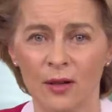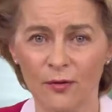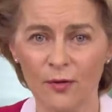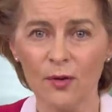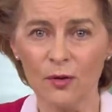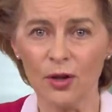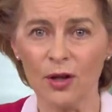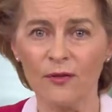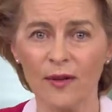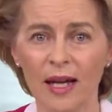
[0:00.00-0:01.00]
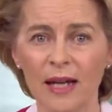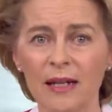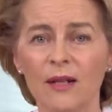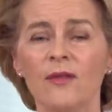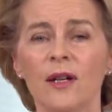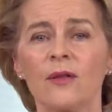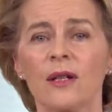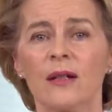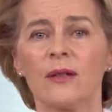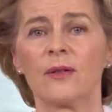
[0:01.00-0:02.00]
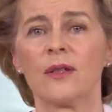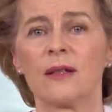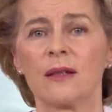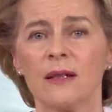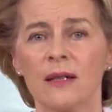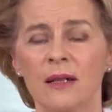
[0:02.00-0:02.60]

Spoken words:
The future of any of our countries